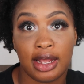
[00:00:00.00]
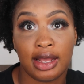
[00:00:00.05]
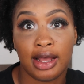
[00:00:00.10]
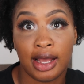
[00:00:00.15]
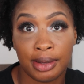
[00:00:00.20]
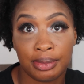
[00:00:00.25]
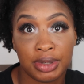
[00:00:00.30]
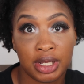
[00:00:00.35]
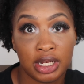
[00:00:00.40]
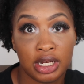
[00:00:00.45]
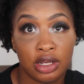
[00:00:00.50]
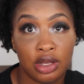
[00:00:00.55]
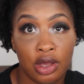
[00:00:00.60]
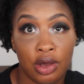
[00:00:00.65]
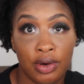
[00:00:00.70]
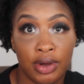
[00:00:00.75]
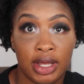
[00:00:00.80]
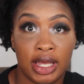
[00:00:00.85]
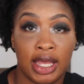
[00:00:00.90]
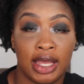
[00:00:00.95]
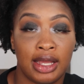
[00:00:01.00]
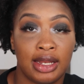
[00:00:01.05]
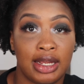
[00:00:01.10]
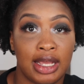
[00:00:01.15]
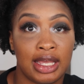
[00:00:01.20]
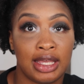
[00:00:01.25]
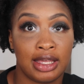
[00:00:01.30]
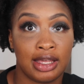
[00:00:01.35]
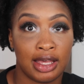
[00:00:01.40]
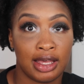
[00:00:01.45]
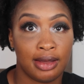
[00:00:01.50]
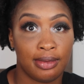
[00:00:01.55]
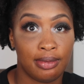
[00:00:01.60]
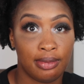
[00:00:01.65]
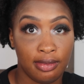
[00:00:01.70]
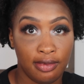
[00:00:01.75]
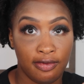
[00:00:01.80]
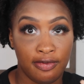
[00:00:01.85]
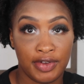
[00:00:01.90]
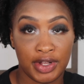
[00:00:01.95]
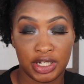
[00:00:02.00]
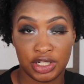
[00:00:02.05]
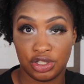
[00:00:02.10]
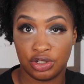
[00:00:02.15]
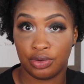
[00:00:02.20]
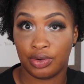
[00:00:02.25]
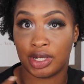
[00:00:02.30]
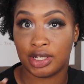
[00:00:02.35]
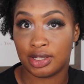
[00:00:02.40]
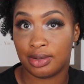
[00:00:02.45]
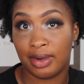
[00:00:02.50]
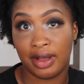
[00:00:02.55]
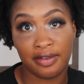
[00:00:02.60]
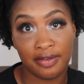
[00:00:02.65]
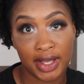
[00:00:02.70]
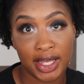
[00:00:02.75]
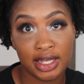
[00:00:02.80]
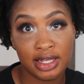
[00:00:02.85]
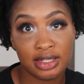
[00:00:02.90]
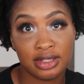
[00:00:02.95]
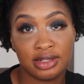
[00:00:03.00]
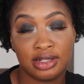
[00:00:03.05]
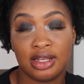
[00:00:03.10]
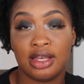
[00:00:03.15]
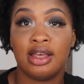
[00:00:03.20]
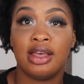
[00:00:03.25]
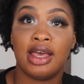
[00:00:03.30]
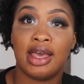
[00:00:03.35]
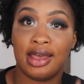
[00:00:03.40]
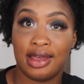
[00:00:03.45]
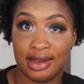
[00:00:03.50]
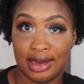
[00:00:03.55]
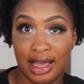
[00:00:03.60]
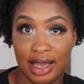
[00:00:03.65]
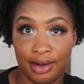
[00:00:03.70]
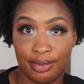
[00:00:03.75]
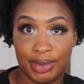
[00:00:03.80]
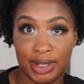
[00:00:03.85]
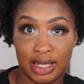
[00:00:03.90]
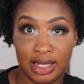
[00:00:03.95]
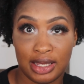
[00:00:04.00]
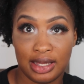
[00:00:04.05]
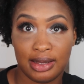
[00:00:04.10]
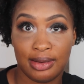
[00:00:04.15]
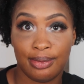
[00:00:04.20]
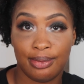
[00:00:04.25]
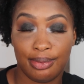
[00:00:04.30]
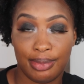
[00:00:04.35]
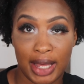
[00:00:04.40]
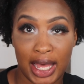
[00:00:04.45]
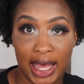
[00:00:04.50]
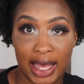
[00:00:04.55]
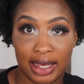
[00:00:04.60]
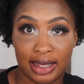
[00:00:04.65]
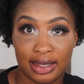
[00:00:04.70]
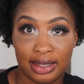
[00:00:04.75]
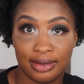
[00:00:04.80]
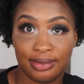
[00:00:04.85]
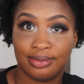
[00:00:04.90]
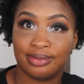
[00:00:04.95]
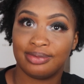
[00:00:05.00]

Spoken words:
I'm gonna go ahead and finish the rest of my face, and I'll be back.